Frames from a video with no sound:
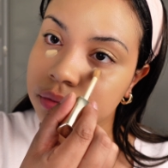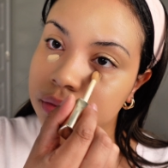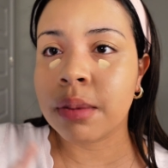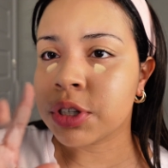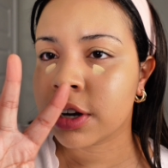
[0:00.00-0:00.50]

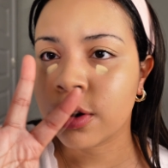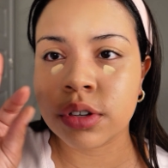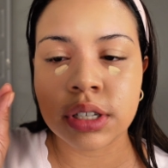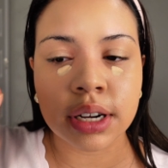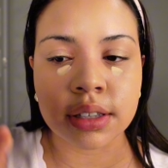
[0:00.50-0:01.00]
I'm just gonna use
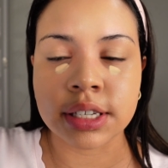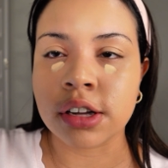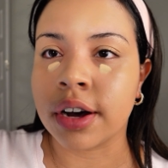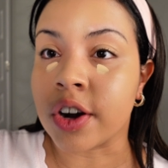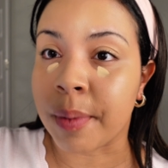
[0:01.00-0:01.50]
it to
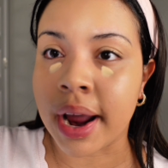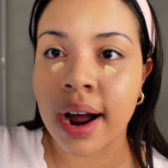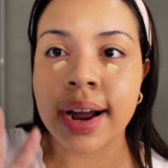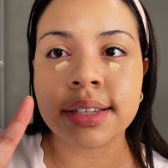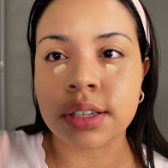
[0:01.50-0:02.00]
conceal under my
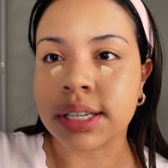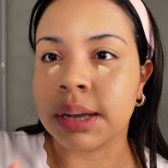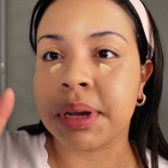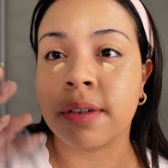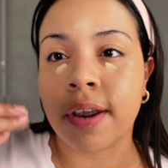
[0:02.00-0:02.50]
eyes. This is
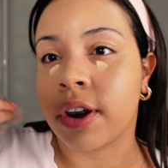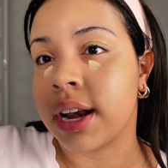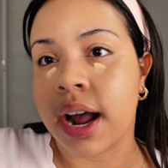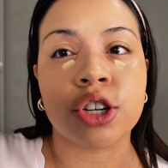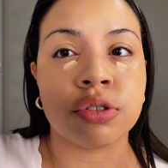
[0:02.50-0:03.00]
gonna be a very
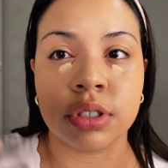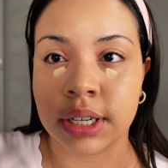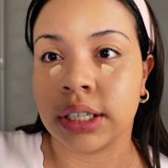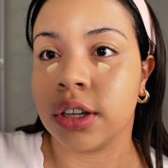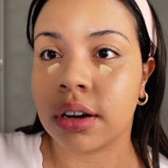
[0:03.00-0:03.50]
natural
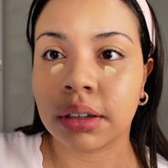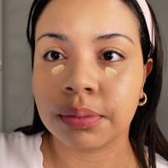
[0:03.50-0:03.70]
skin look.